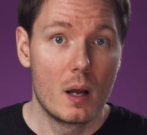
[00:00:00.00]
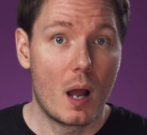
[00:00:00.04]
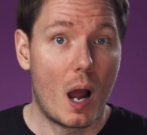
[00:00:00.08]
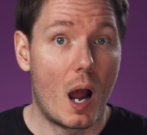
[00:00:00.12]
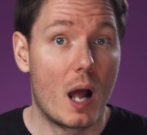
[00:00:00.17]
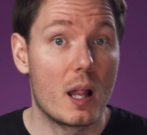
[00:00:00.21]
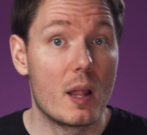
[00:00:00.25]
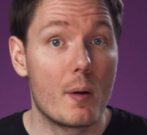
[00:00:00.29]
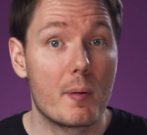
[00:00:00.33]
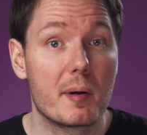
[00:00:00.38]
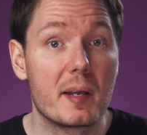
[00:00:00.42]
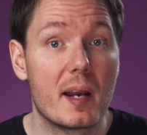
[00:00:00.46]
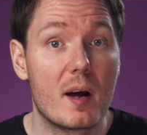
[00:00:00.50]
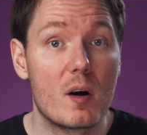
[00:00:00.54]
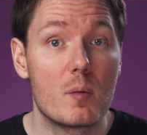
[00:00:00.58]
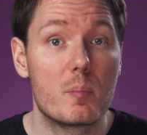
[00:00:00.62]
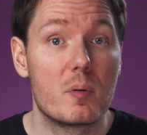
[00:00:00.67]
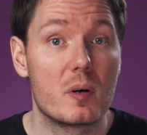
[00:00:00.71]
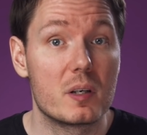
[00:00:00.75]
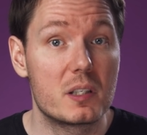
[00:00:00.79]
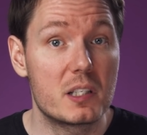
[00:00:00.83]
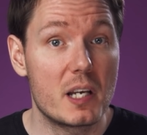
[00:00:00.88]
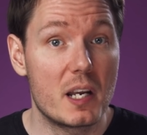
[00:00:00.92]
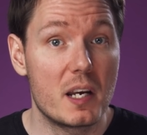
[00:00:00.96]
allowing you to
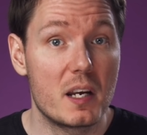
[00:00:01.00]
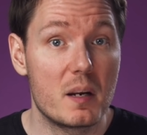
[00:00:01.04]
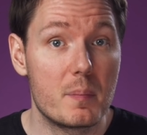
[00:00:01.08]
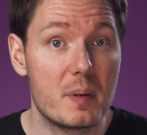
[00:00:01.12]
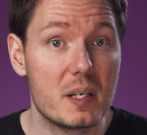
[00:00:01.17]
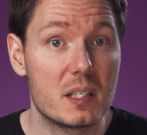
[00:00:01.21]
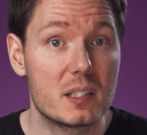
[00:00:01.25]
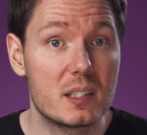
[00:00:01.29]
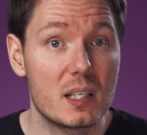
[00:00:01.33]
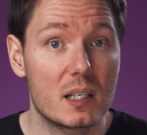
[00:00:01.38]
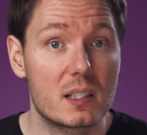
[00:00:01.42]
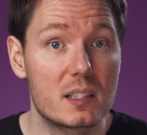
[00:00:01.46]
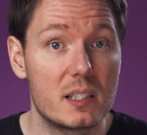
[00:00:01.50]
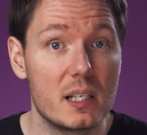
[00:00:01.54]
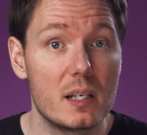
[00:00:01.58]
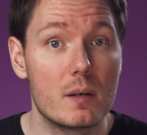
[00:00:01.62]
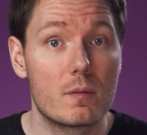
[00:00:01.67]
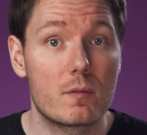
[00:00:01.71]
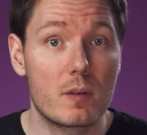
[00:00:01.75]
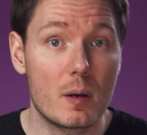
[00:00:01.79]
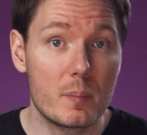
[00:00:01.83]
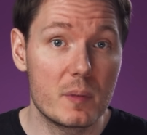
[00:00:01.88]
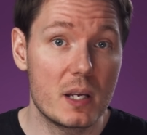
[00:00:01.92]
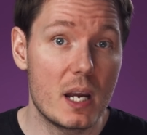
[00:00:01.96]
output 1080p 60
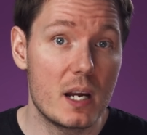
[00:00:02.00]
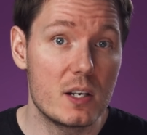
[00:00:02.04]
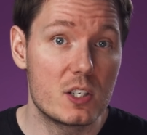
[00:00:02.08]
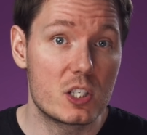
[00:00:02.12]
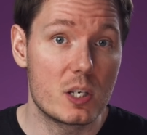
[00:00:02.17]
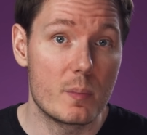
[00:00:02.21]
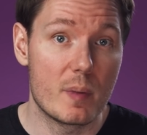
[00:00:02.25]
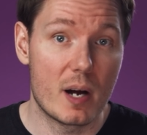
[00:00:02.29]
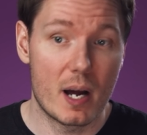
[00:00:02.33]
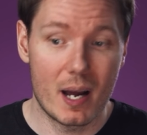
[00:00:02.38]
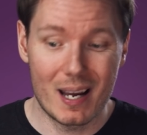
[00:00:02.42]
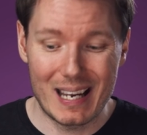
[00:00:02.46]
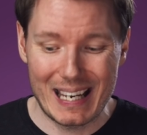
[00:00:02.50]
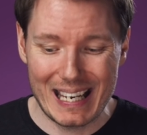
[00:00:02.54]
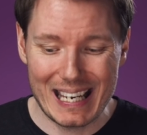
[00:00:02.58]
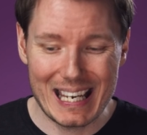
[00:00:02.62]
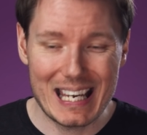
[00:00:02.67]
from the HDMI